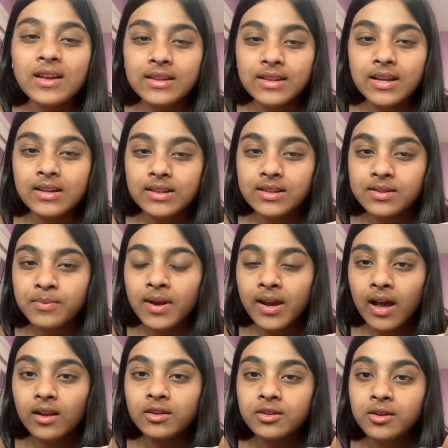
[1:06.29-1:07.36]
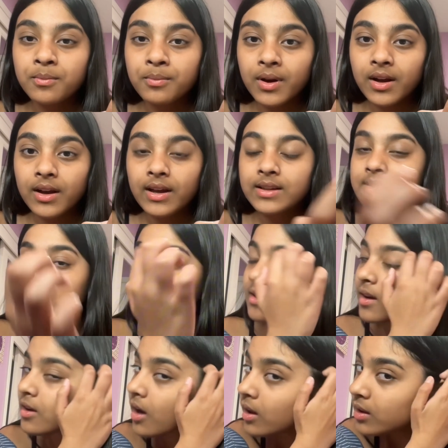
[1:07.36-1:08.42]
Then this is my calendar, but it's
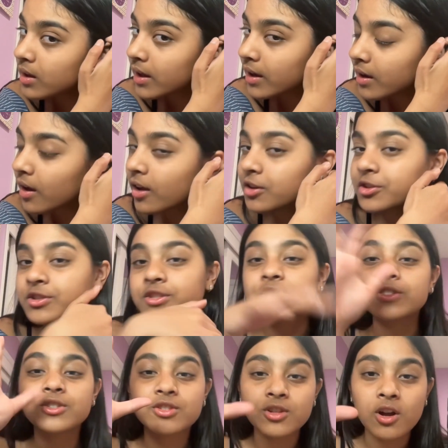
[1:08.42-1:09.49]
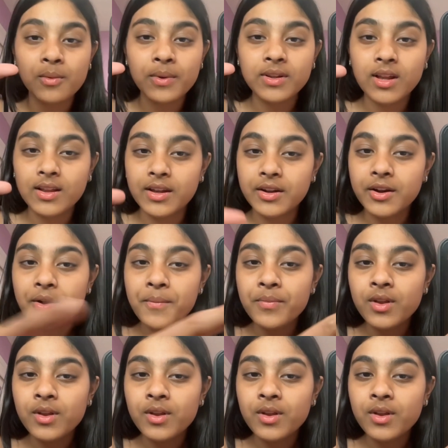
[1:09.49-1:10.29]
a link. I'll talk about that later.